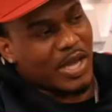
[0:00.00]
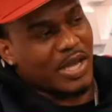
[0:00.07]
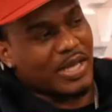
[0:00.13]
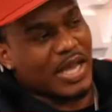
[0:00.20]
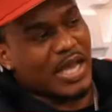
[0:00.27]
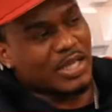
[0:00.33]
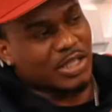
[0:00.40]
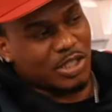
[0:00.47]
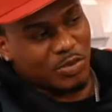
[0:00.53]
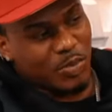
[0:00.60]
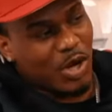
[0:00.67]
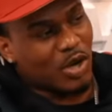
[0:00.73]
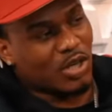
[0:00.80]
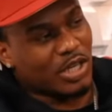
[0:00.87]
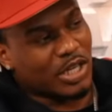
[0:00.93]
up your analogy, come
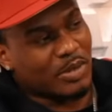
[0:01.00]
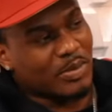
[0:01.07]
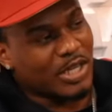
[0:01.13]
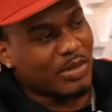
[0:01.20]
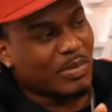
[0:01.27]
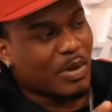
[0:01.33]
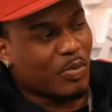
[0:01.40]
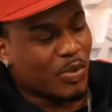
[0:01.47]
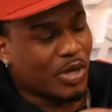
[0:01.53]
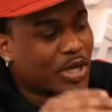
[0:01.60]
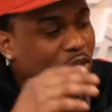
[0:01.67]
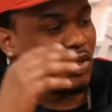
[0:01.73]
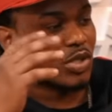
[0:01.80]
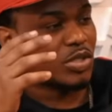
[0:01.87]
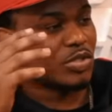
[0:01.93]
but hold on. Let me get yeah. my
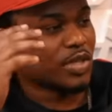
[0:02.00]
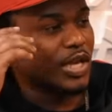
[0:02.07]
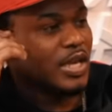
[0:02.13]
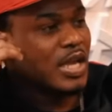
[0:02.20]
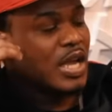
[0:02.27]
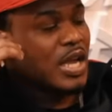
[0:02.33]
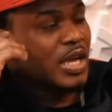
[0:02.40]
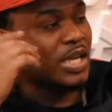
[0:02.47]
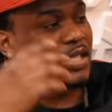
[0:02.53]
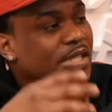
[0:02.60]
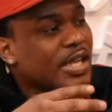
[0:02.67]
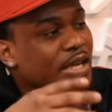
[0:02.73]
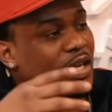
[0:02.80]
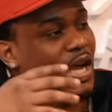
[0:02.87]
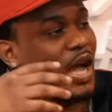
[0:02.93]
point across, right?
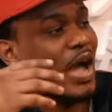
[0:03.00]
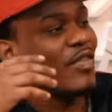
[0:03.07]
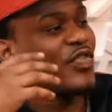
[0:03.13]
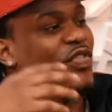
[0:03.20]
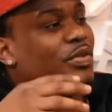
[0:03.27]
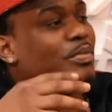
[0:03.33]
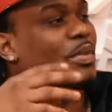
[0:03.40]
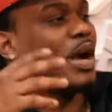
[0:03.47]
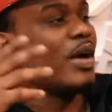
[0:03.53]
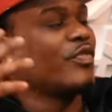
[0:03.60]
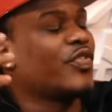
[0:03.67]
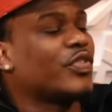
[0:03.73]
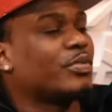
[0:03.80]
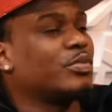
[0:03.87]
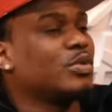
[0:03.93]
Because look, I'm from
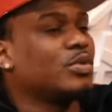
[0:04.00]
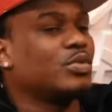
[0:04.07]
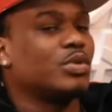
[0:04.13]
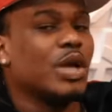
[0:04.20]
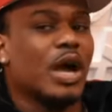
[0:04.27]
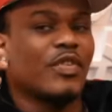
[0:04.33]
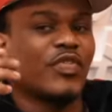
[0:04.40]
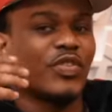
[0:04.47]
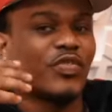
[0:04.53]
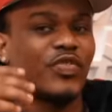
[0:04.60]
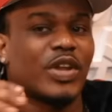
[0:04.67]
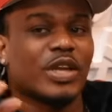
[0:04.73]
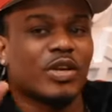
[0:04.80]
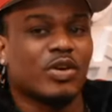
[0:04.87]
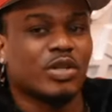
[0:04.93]
I'm from I'm from
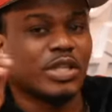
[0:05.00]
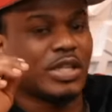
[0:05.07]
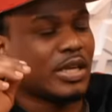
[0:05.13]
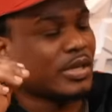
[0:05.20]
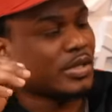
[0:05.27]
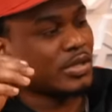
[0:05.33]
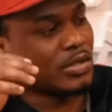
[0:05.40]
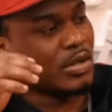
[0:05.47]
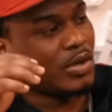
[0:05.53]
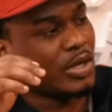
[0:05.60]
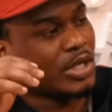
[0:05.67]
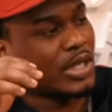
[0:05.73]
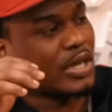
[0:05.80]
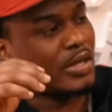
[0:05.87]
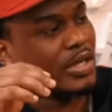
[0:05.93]
Flat. Hold it down, yeah,
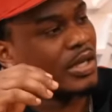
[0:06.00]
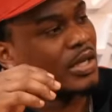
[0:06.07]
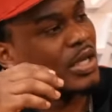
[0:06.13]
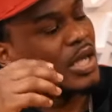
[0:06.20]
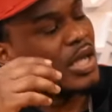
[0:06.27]
hold it down,